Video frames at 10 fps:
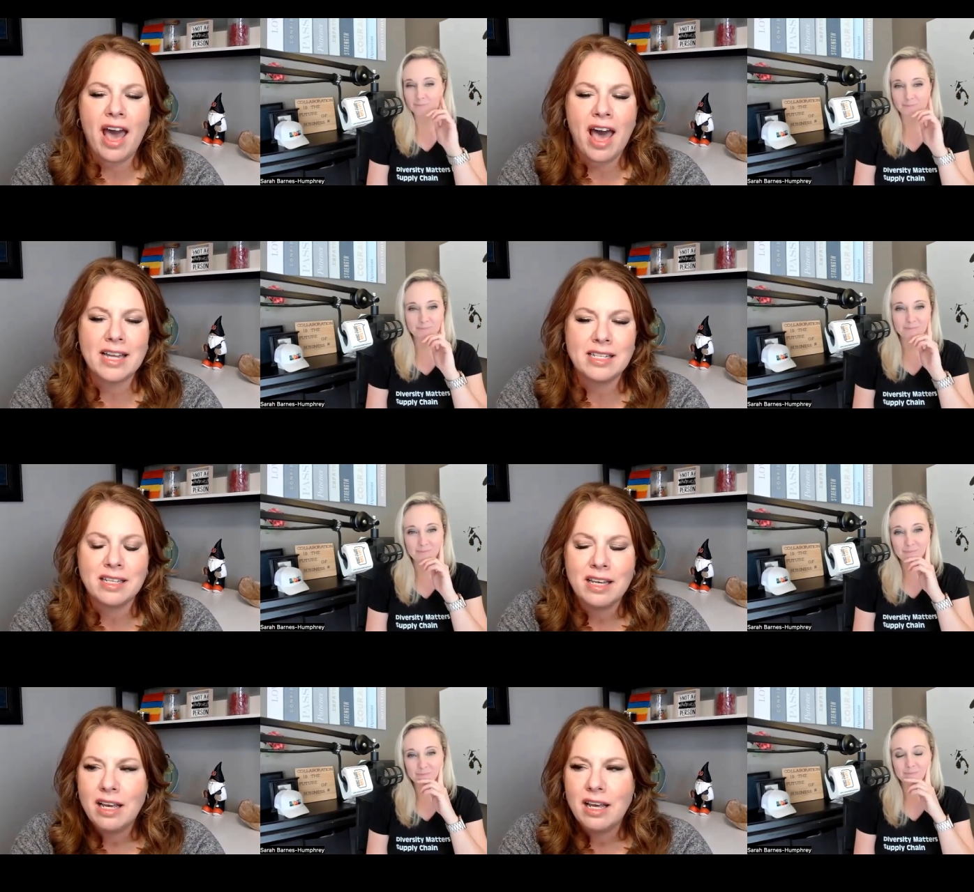Speaker 1: at
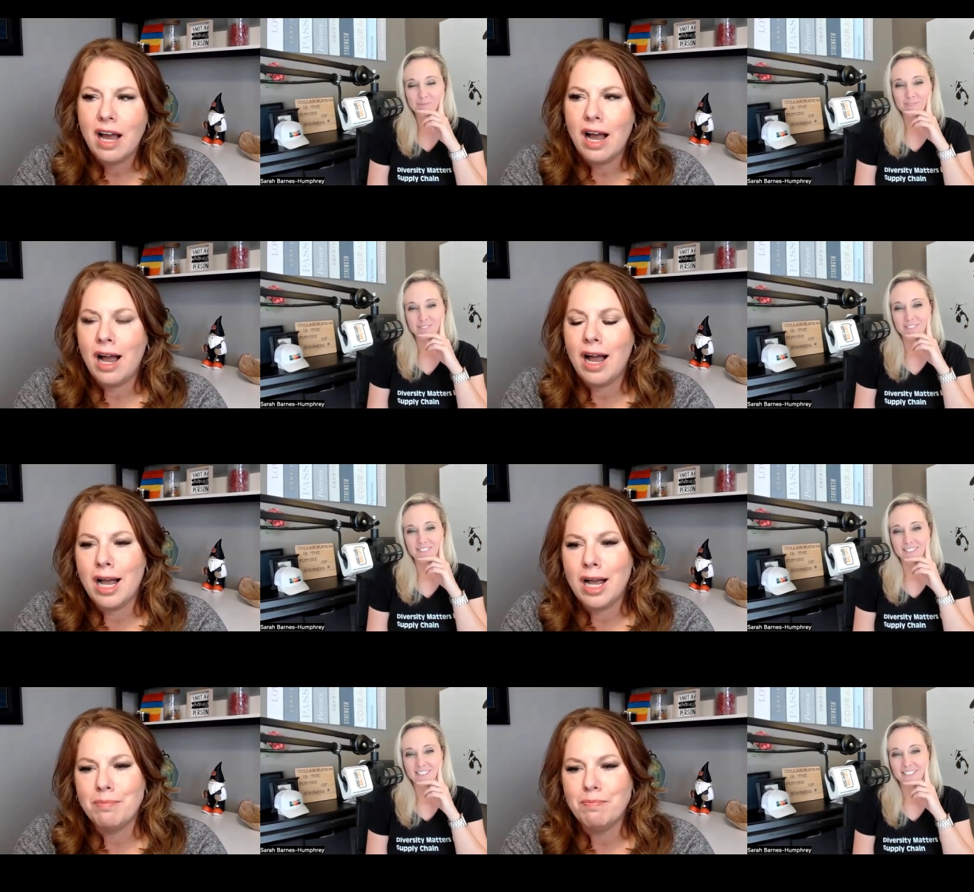
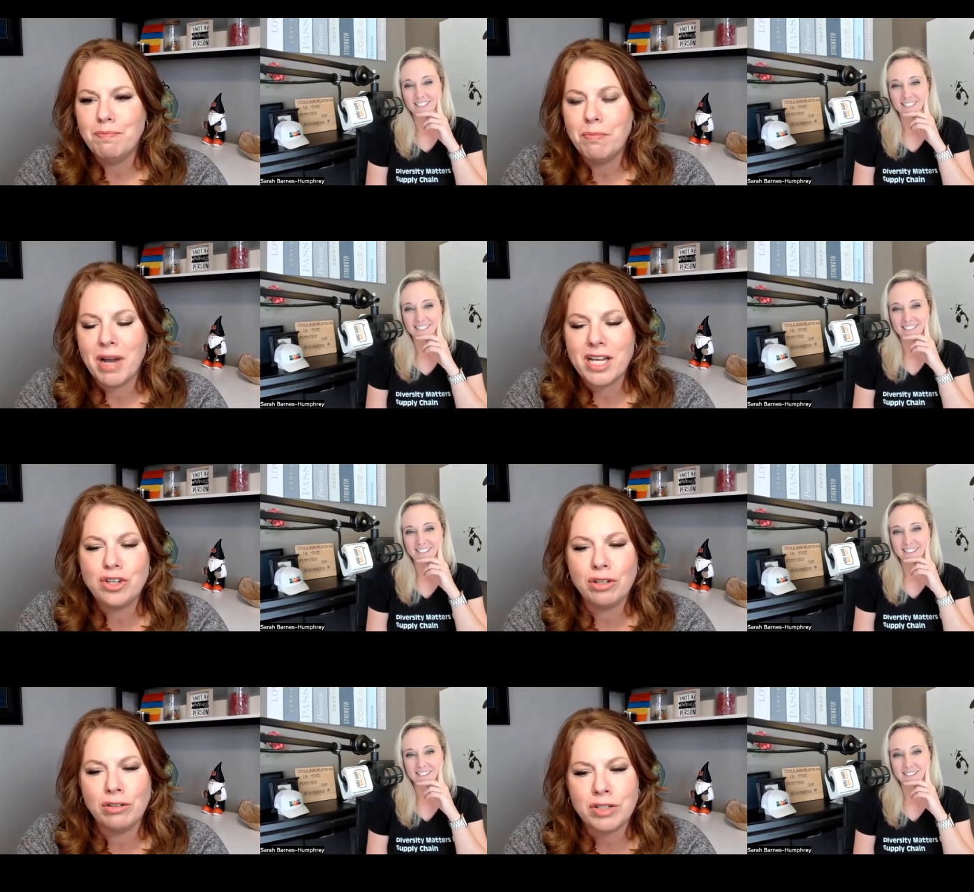um my
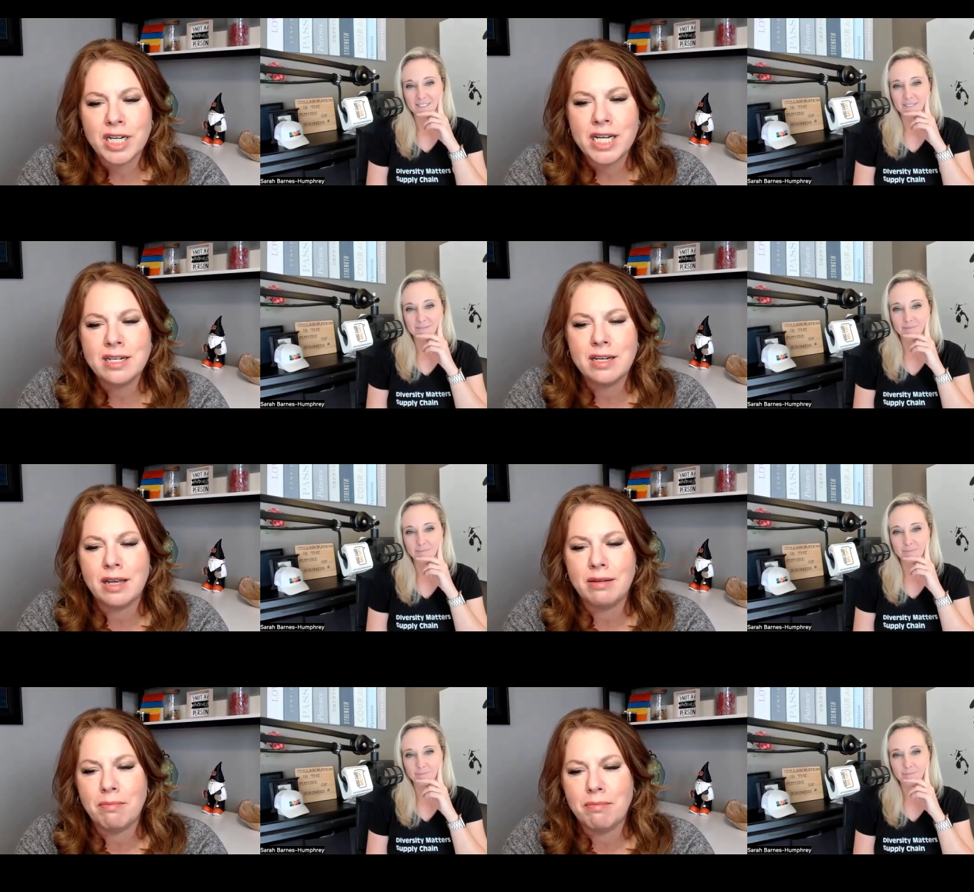children
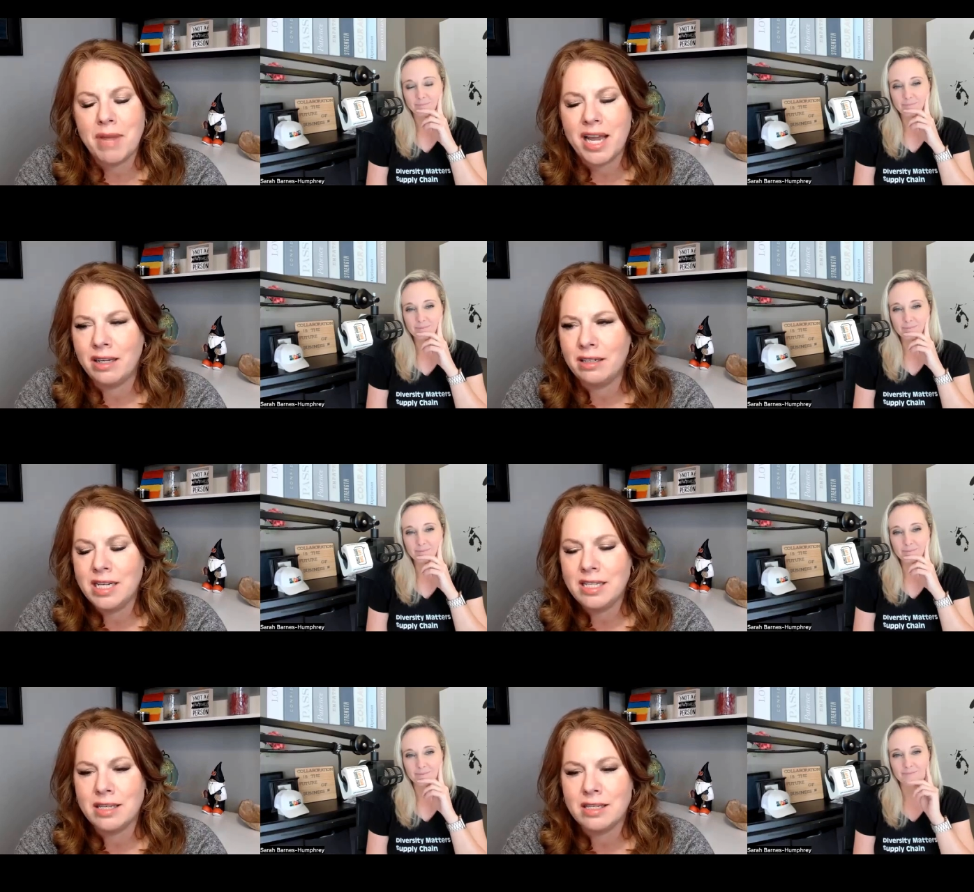and my
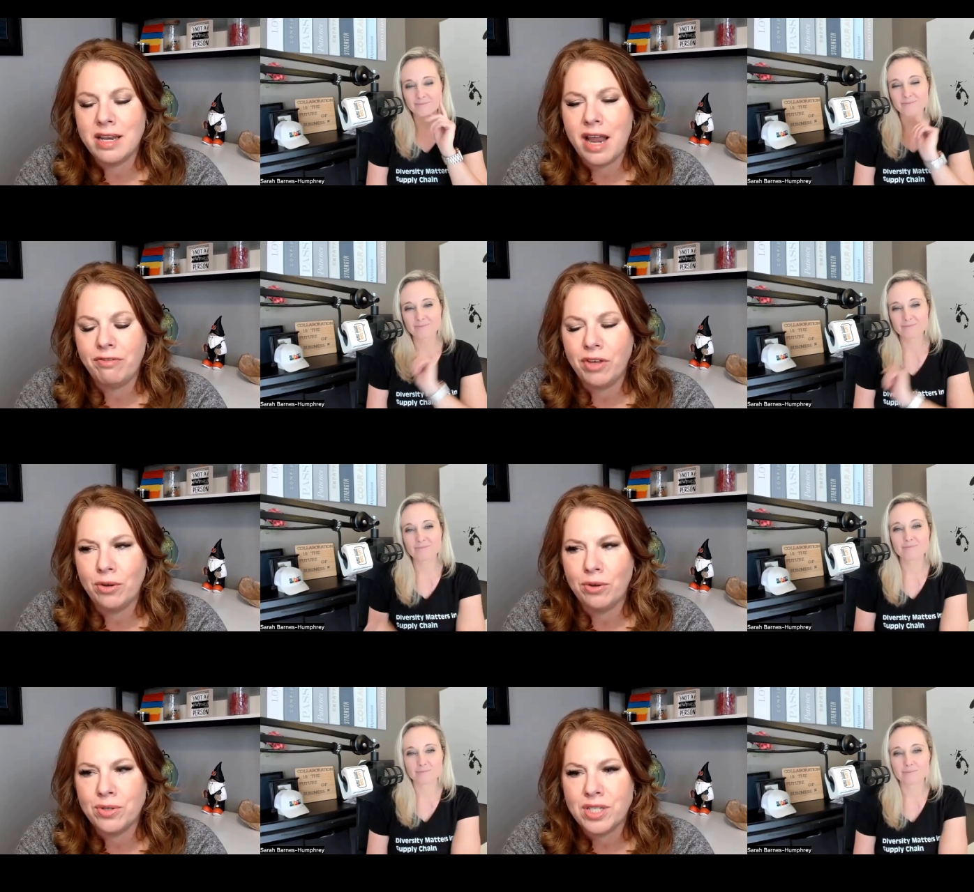nieces and
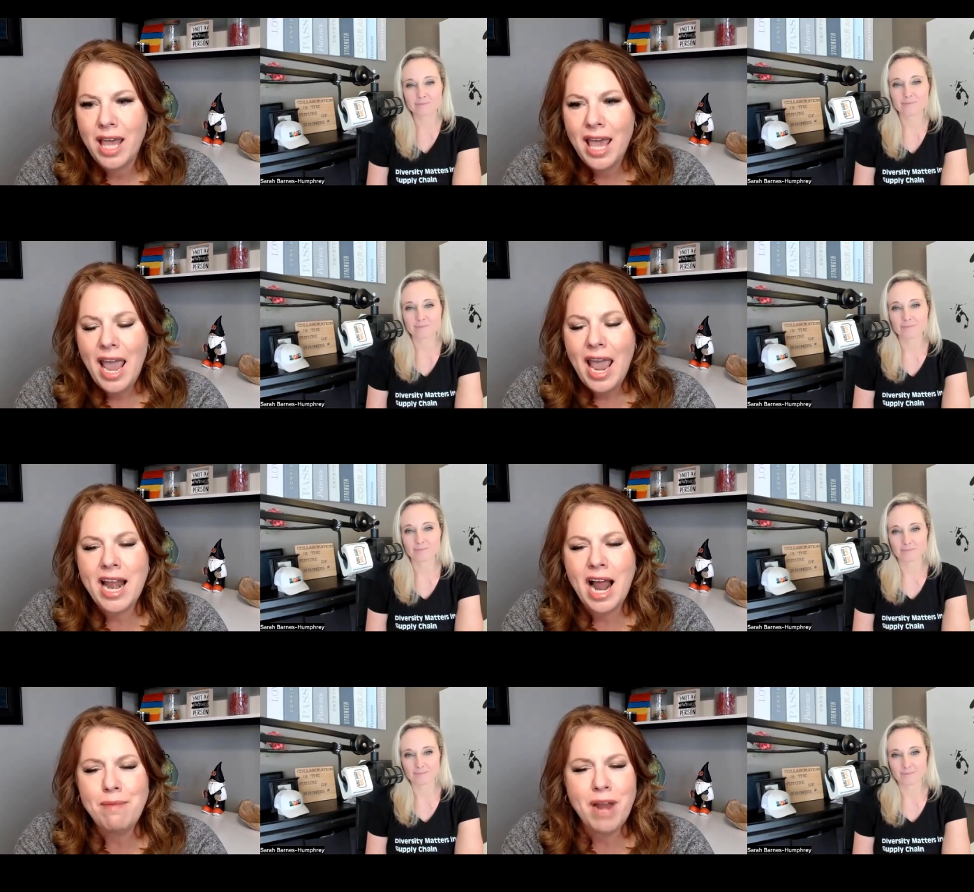nephews
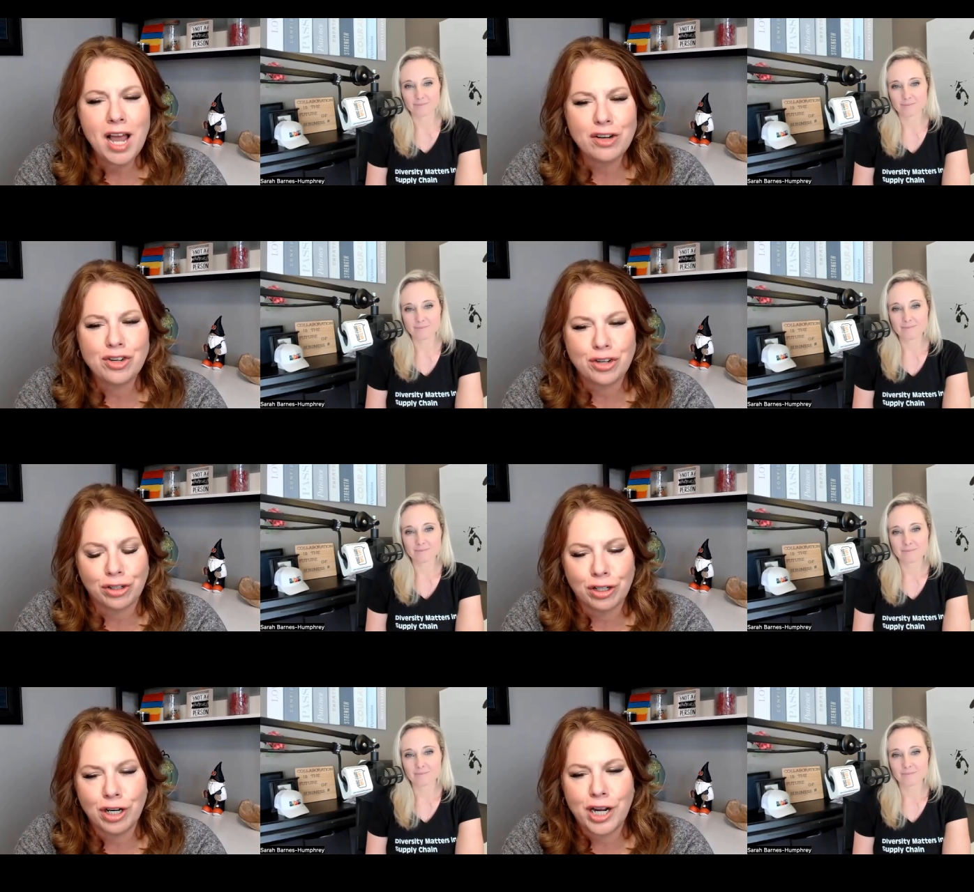and i'm not
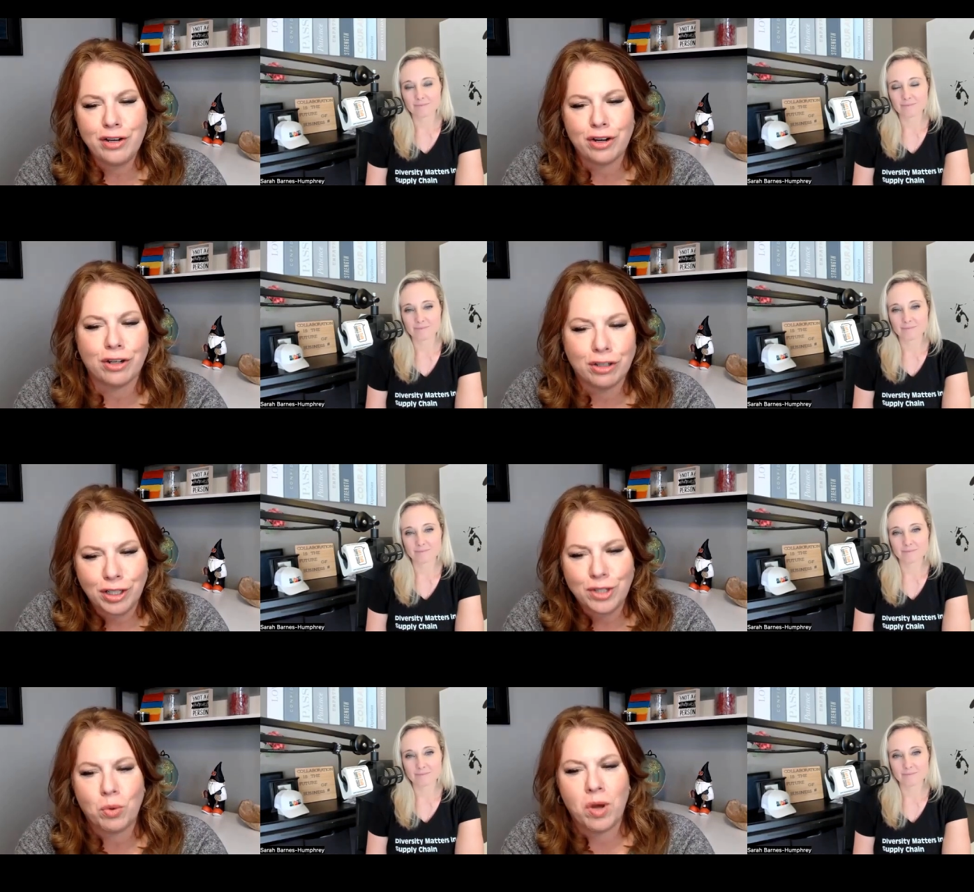sure in your
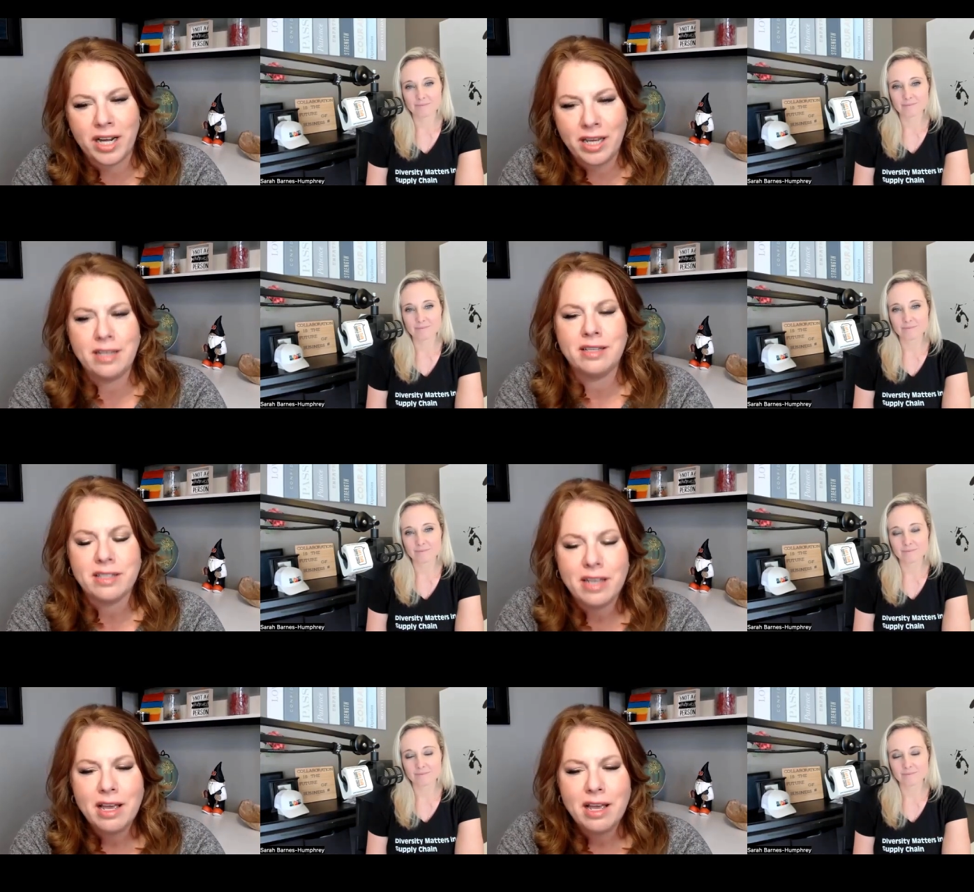early 20s